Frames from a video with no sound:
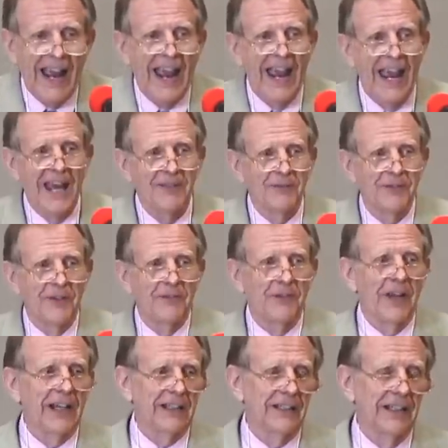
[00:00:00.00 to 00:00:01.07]
And
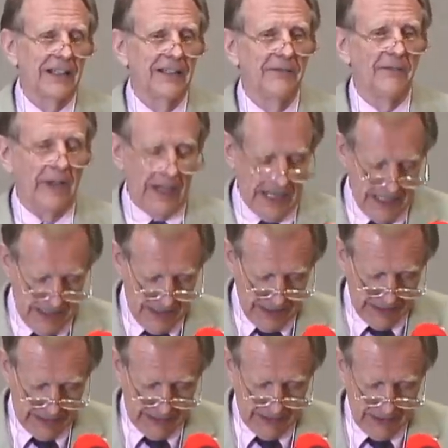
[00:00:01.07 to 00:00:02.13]
frankly, I
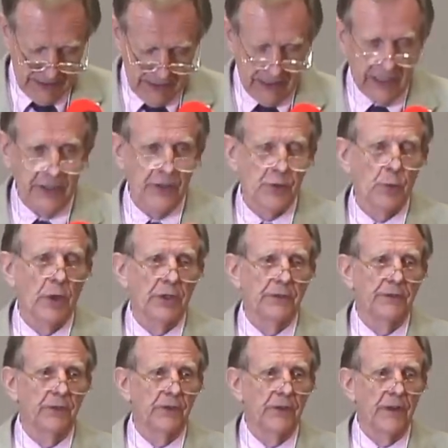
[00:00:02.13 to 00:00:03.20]
think it is
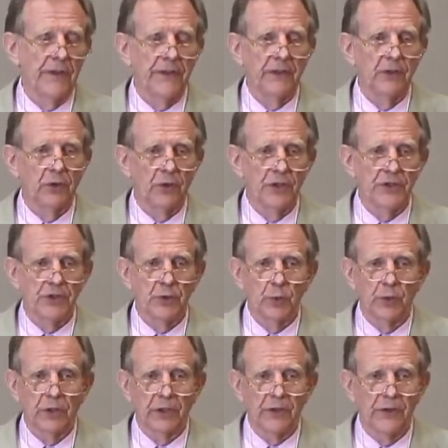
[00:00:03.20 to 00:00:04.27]
wonderful that the Lord should
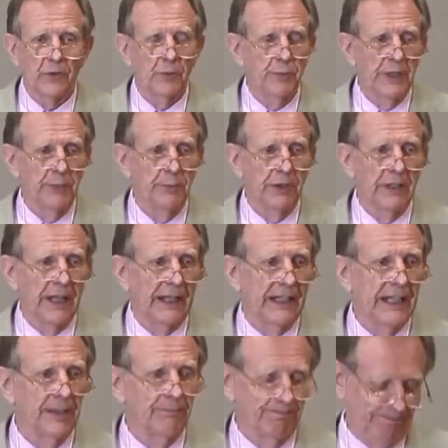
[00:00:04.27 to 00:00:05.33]
work through people
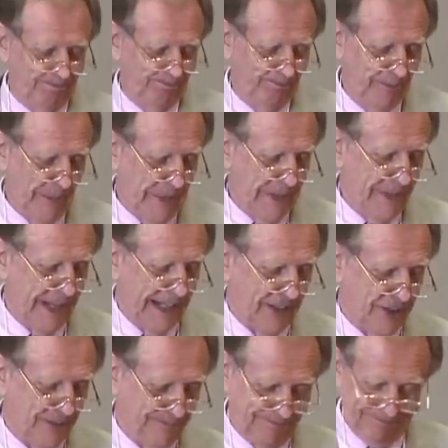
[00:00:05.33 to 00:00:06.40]
like him.
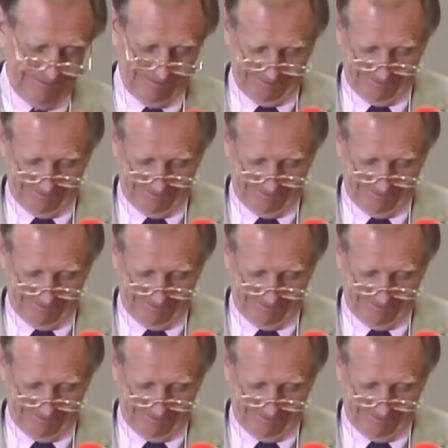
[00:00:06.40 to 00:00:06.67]
Thanks.